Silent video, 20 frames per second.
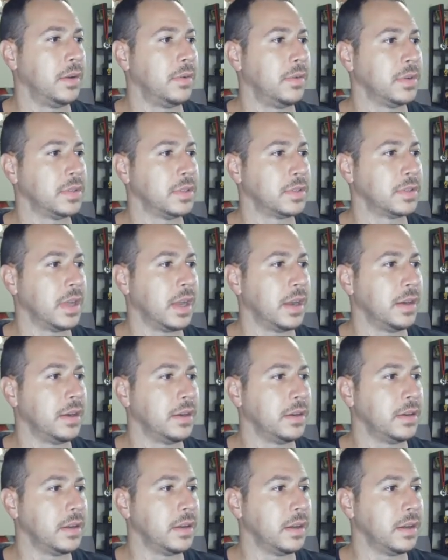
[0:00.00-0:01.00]
I was
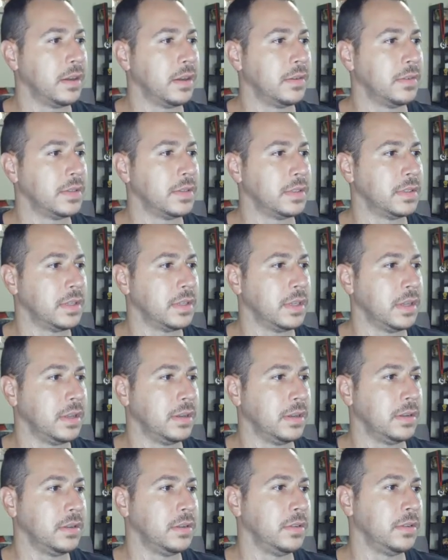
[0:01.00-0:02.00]
tired of
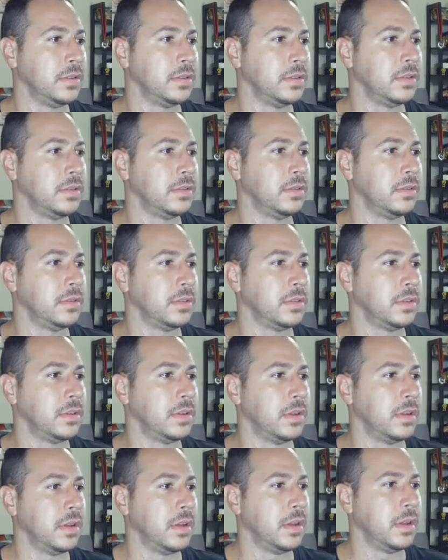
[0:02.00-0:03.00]
seeing you
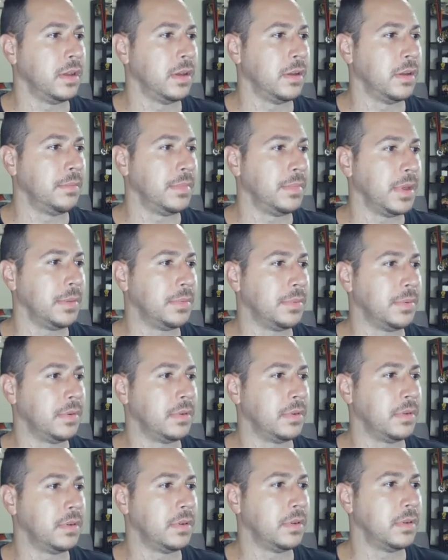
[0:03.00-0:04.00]

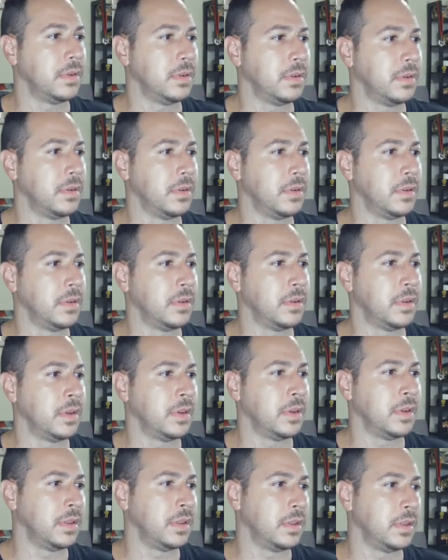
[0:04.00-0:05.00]
people
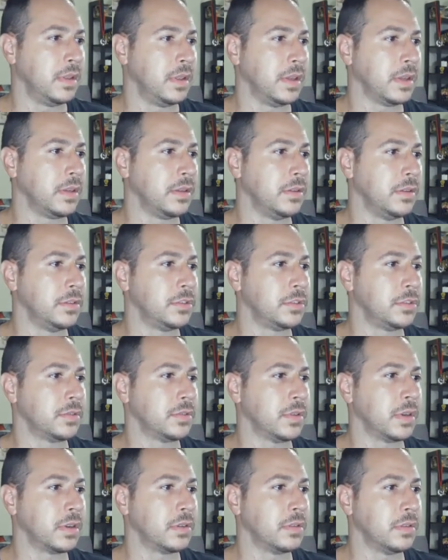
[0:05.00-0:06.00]
like you
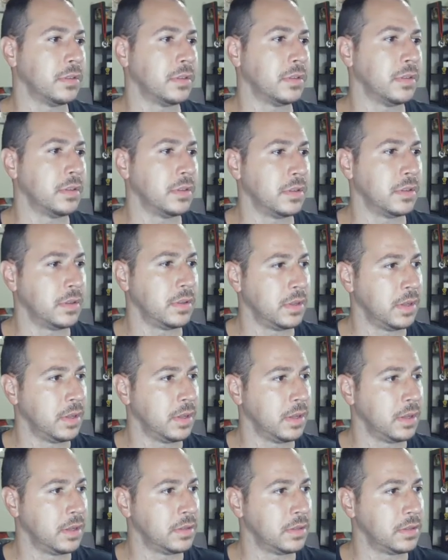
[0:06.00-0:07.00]
struggle,
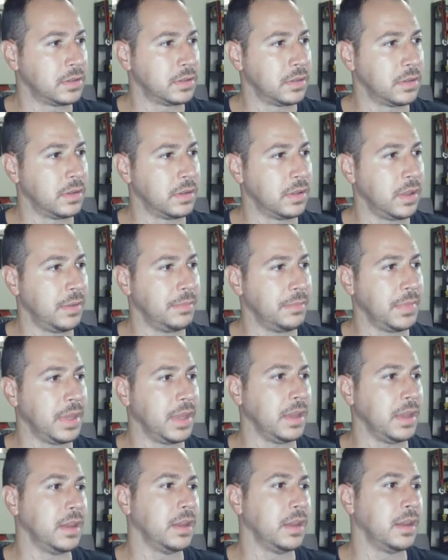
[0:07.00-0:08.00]
so let
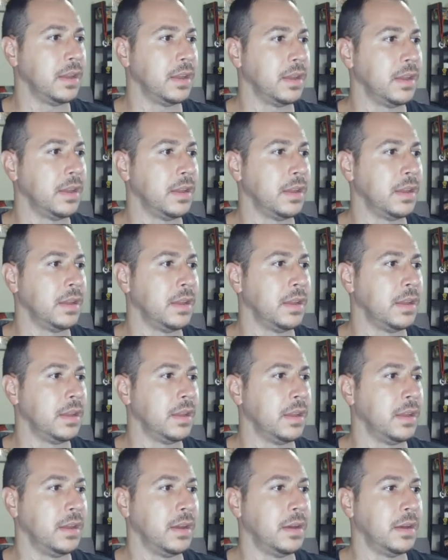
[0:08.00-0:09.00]
me
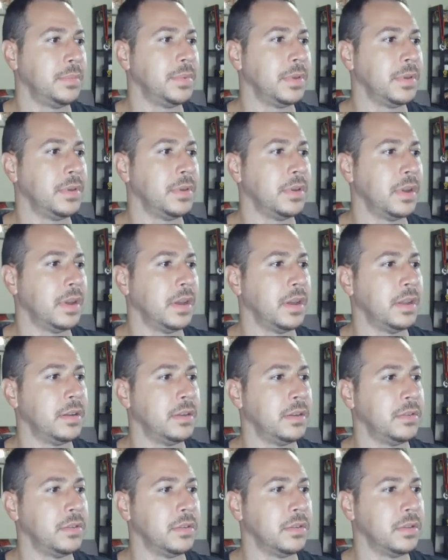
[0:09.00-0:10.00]
help you
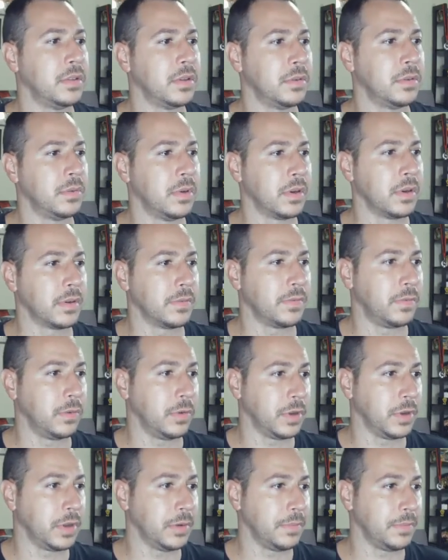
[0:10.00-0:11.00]
and do the work
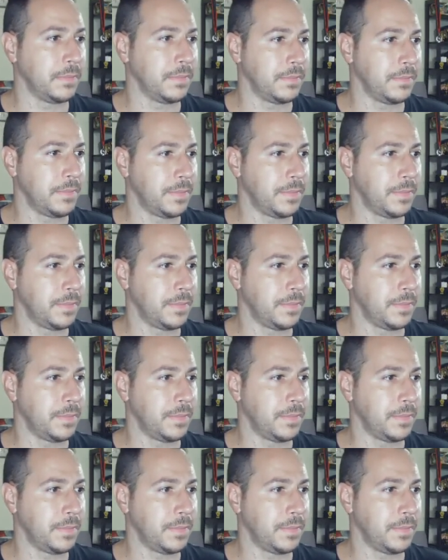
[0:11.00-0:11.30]
for you.